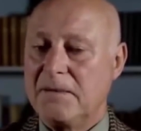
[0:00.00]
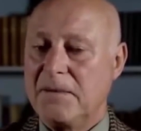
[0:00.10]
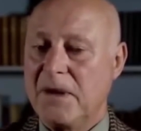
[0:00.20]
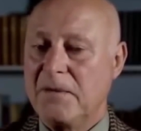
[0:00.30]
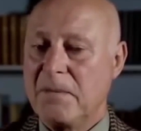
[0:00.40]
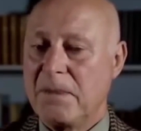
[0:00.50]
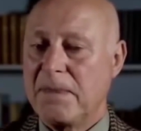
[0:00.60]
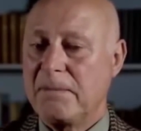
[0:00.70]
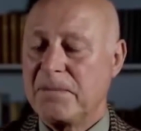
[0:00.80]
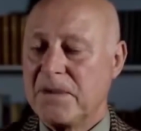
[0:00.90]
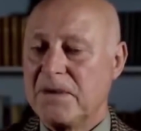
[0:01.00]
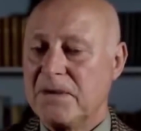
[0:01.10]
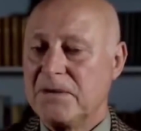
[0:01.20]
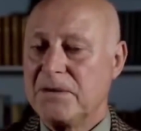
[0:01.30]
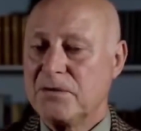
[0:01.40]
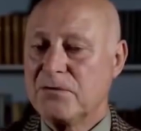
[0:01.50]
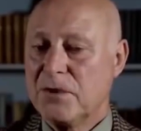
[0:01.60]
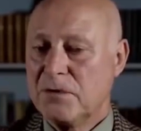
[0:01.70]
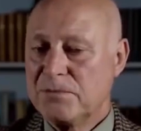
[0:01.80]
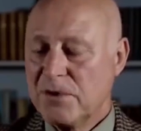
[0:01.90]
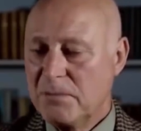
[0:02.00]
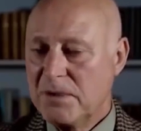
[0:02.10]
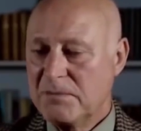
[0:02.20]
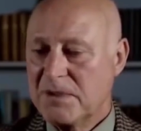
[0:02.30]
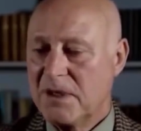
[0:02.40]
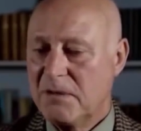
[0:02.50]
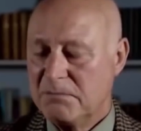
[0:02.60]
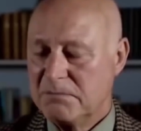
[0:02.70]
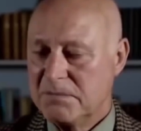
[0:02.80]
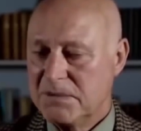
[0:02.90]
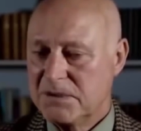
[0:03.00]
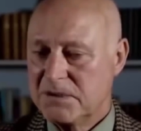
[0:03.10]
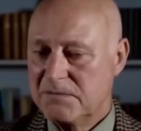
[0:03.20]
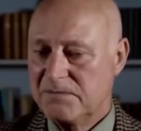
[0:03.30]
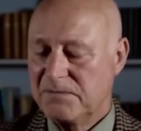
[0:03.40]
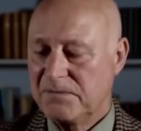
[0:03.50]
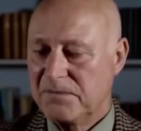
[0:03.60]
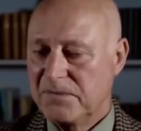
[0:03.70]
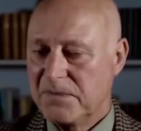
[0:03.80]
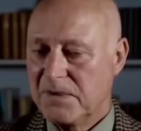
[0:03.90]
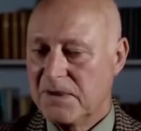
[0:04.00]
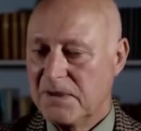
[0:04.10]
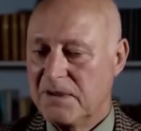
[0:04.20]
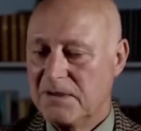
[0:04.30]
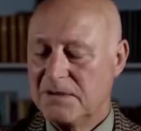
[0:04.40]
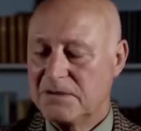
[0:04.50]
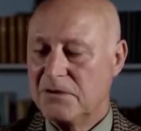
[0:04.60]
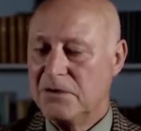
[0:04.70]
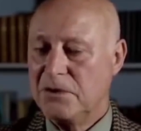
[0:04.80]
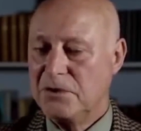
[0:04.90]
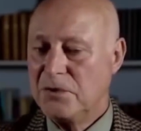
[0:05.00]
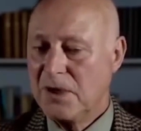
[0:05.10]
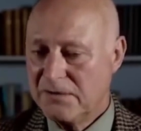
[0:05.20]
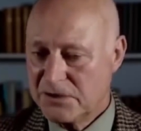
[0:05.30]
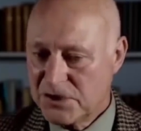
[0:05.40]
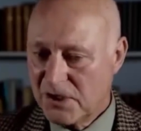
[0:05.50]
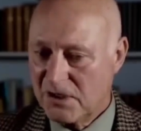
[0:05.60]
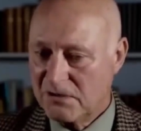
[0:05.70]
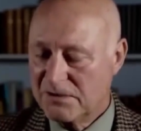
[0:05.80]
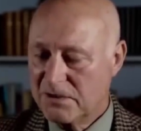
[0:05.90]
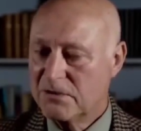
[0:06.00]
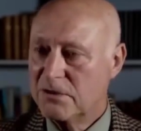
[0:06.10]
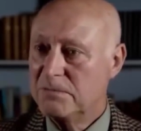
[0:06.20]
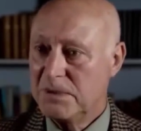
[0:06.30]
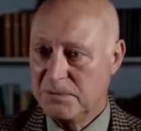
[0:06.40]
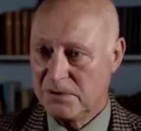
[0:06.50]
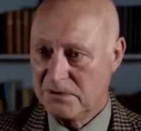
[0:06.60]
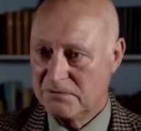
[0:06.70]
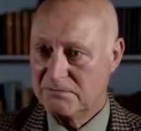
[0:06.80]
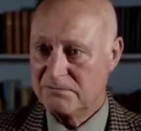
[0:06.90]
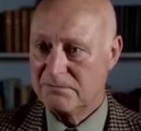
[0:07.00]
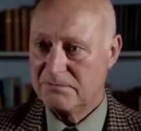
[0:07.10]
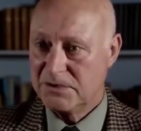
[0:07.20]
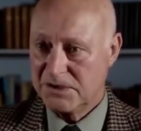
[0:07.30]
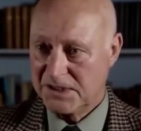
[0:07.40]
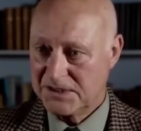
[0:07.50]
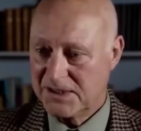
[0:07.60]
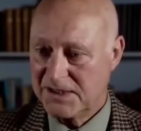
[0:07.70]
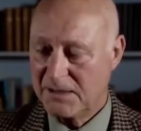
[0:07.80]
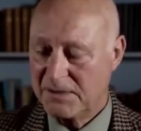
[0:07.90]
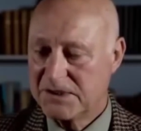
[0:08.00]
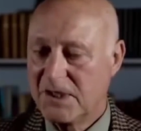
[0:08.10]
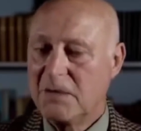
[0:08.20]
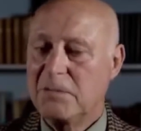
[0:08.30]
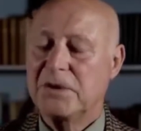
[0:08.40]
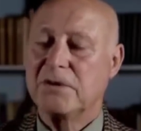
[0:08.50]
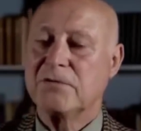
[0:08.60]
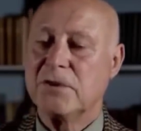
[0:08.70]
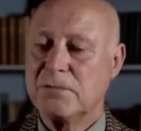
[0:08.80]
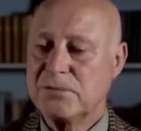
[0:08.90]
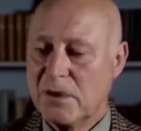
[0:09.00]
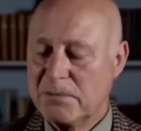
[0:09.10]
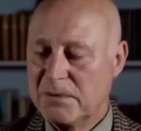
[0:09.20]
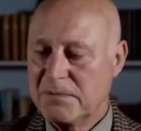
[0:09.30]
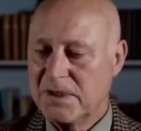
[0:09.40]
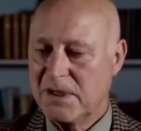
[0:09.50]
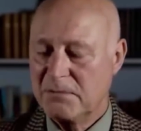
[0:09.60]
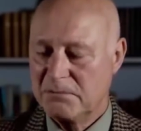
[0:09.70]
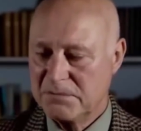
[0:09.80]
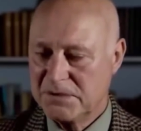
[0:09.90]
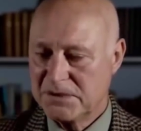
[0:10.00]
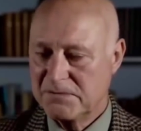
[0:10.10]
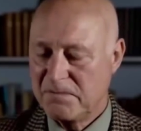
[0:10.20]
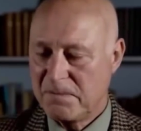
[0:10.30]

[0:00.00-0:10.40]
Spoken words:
Now, the real problem comes, so you have a child that could be born genetically damaged, but the real problem comes